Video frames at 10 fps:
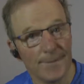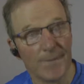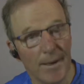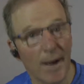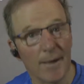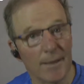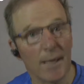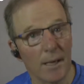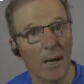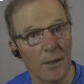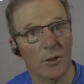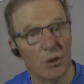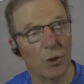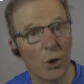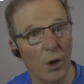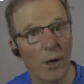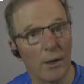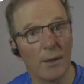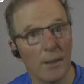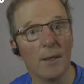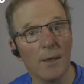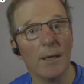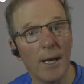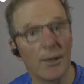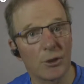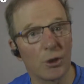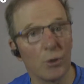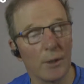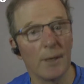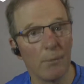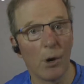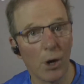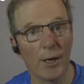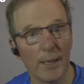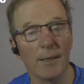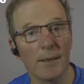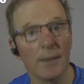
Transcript: knocking on his door at 2 in the morning.